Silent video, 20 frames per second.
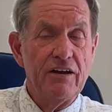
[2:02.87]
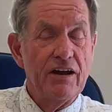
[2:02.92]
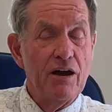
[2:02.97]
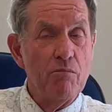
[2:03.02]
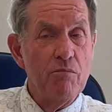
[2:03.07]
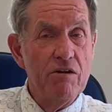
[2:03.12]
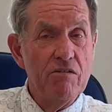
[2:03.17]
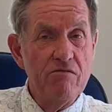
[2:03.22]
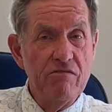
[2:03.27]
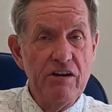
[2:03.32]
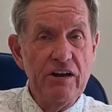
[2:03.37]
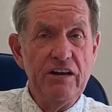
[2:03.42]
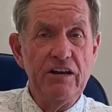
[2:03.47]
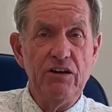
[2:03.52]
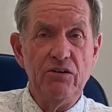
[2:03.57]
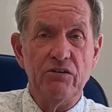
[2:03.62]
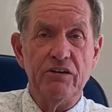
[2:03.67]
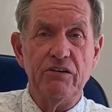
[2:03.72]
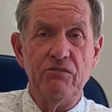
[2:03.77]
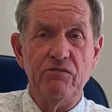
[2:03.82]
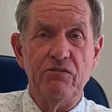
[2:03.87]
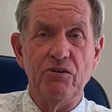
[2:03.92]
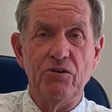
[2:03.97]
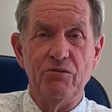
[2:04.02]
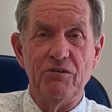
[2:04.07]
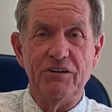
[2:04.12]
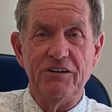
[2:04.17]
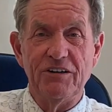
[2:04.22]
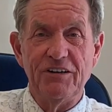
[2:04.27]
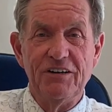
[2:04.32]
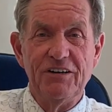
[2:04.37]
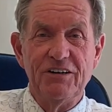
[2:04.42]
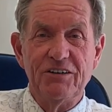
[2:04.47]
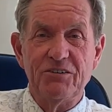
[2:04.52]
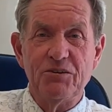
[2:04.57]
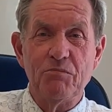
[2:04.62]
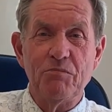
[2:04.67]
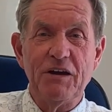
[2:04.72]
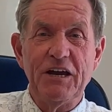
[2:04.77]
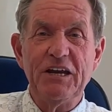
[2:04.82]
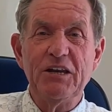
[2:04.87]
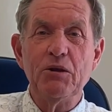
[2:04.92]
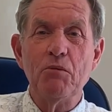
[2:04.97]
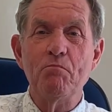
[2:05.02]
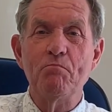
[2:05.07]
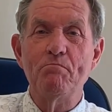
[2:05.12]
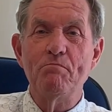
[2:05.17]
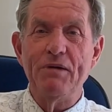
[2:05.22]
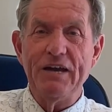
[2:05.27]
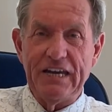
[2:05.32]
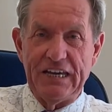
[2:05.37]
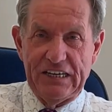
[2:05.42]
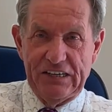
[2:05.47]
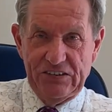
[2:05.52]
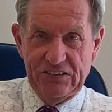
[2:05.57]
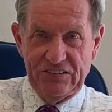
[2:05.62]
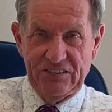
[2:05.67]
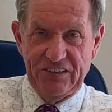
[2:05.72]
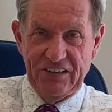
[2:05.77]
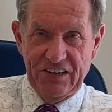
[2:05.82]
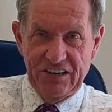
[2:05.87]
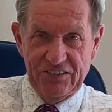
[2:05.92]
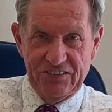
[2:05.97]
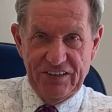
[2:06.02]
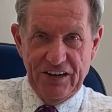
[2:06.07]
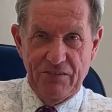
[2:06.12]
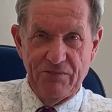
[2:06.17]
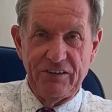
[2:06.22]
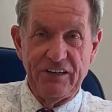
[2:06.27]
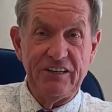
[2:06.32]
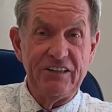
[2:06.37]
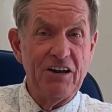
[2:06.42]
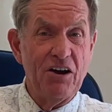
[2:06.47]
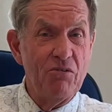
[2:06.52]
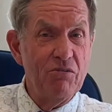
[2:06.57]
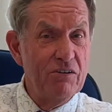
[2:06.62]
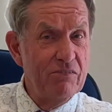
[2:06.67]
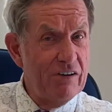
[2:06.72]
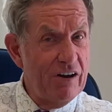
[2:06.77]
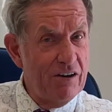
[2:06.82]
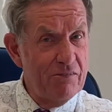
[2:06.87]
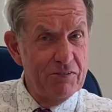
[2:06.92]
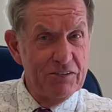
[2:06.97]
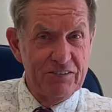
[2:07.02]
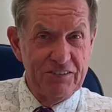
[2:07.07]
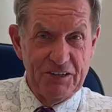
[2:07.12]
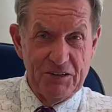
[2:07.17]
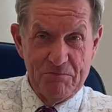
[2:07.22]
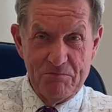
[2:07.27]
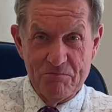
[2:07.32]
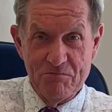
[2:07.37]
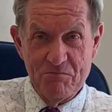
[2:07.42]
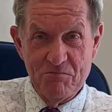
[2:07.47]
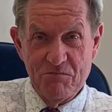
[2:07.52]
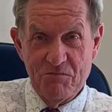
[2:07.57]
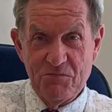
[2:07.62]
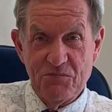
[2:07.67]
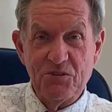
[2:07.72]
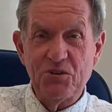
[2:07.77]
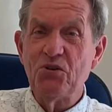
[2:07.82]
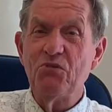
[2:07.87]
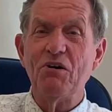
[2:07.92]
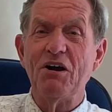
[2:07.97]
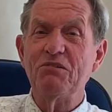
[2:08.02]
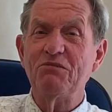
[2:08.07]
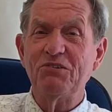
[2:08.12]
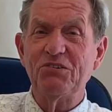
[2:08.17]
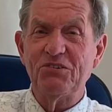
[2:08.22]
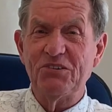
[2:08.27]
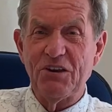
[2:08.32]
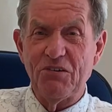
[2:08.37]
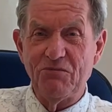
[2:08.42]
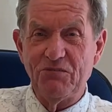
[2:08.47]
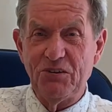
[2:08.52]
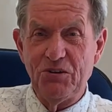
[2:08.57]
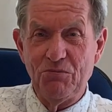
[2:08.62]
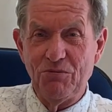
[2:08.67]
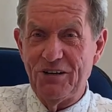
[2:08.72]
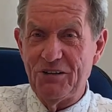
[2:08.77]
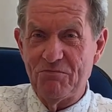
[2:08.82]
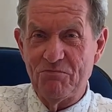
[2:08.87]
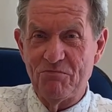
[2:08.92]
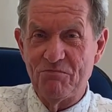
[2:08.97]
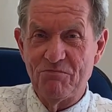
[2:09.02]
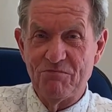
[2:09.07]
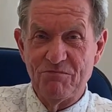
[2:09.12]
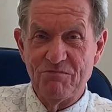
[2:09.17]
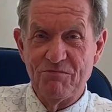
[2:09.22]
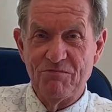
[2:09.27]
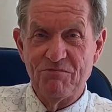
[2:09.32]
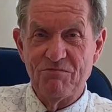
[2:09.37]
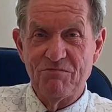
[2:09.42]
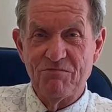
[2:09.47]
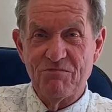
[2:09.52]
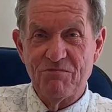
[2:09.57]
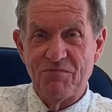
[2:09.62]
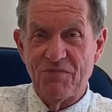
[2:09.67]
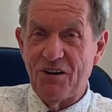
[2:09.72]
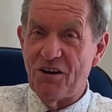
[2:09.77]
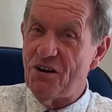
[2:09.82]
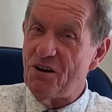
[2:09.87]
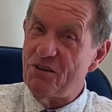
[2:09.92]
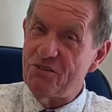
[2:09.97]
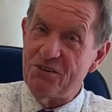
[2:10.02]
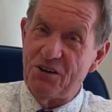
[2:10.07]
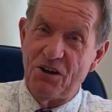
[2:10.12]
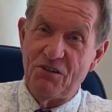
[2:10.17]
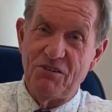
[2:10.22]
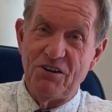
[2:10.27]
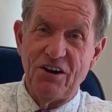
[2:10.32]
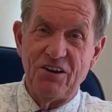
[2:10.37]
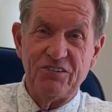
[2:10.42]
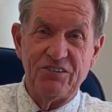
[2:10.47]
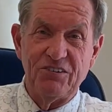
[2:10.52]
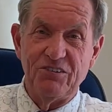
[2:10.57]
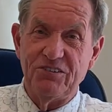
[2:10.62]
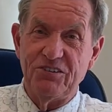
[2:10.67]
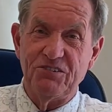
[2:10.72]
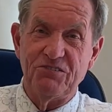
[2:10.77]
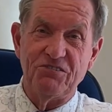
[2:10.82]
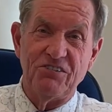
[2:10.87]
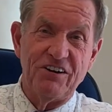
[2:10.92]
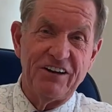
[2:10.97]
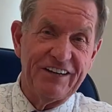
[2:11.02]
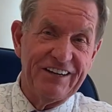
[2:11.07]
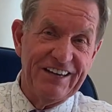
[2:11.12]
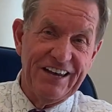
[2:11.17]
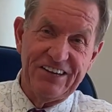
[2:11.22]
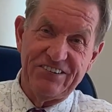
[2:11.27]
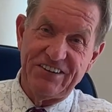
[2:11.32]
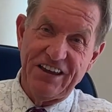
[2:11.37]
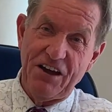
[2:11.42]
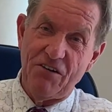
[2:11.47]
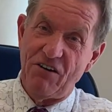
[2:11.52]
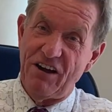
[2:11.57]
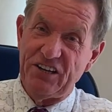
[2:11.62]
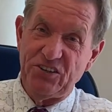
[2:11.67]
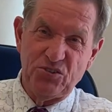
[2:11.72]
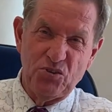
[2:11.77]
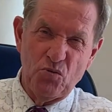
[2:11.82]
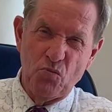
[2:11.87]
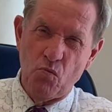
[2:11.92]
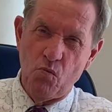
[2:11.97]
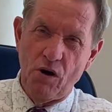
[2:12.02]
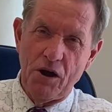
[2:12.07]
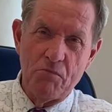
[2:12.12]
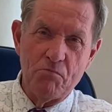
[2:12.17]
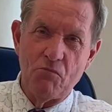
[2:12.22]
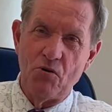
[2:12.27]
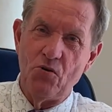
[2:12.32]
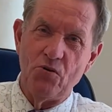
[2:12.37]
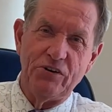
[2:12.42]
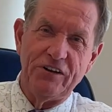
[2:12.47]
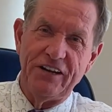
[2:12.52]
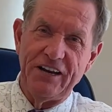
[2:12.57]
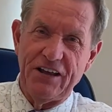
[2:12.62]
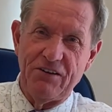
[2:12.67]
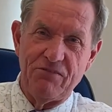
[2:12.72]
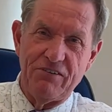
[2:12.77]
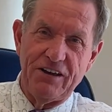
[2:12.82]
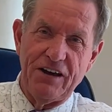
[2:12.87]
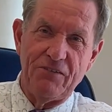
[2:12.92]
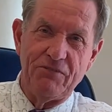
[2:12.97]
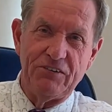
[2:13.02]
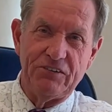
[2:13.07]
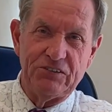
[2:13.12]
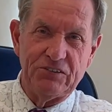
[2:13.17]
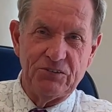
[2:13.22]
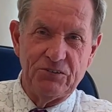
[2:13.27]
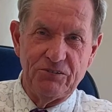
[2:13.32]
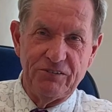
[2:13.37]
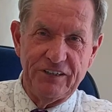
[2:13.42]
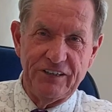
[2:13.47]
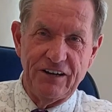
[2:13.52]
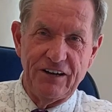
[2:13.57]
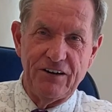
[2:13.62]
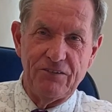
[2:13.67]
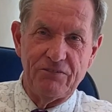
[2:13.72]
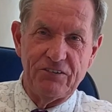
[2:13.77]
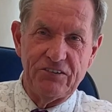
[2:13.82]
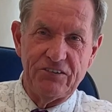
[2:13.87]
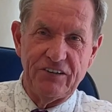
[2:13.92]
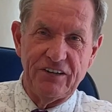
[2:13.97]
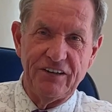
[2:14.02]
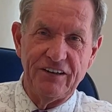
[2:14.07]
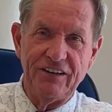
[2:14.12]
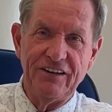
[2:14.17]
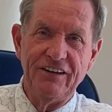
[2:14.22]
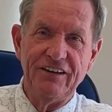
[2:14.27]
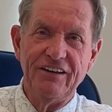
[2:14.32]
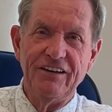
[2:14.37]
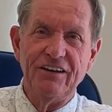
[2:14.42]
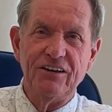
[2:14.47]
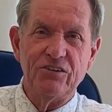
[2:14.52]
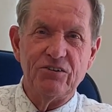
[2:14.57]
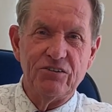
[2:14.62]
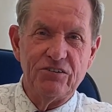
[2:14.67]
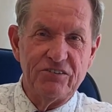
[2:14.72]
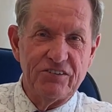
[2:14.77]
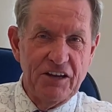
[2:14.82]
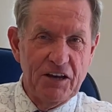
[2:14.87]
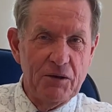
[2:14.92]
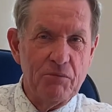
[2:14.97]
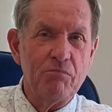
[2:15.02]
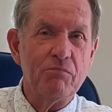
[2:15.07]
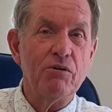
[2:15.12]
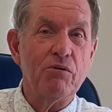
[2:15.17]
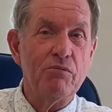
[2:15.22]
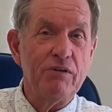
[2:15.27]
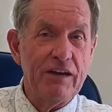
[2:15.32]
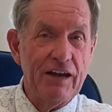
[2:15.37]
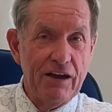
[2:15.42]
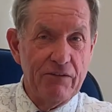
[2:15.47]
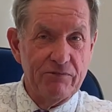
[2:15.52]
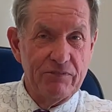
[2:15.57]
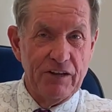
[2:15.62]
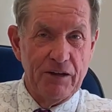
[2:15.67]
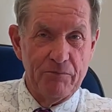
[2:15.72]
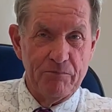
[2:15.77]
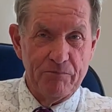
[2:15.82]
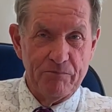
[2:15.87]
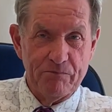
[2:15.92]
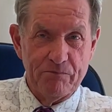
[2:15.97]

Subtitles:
And we're really looking forward to being the biggest year 7 in the whole of Hertfordshire, 271. I don't ask you to try and guess how I took one more than every other school in Hertfordshire could take, but we have done.